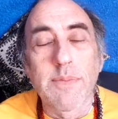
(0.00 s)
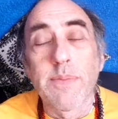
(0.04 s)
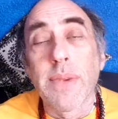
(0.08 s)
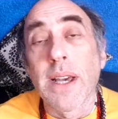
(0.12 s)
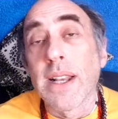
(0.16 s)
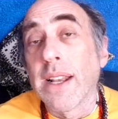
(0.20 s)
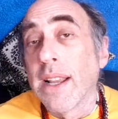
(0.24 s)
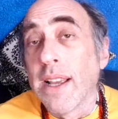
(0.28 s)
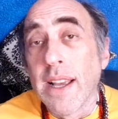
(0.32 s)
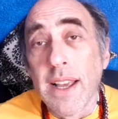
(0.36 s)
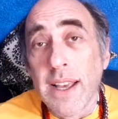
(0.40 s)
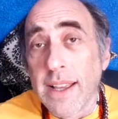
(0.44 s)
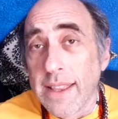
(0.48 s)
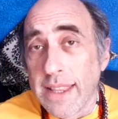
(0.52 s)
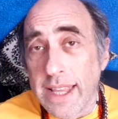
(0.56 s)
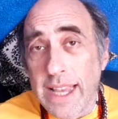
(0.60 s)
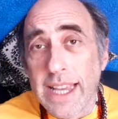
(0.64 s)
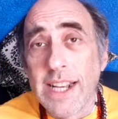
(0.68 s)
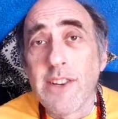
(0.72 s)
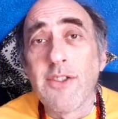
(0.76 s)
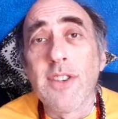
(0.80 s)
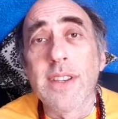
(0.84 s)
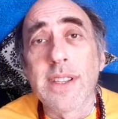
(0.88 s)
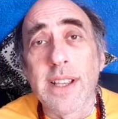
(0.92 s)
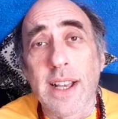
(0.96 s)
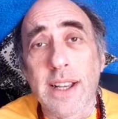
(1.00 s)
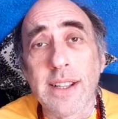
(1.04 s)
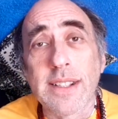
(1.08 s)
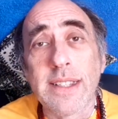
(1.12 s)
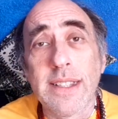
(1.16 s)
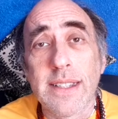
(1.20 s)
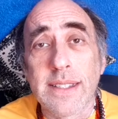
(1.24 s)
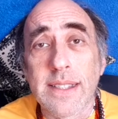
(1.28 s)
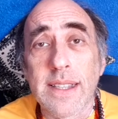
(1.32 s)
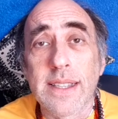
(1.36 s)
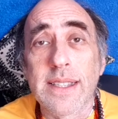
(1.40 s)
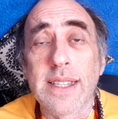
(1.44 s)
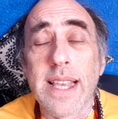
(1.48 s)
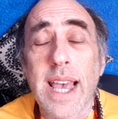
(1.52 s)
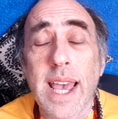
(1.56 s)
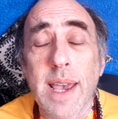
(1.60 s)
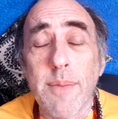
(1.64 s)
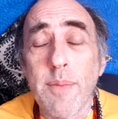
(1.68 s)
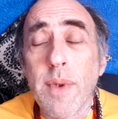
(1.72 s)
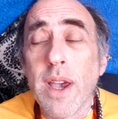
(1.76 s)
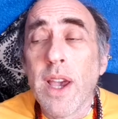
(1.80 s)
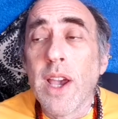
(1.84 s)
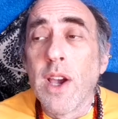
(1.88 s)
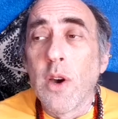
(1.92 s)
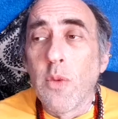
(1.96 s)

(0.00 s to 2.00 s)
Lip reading: But the end result is the same.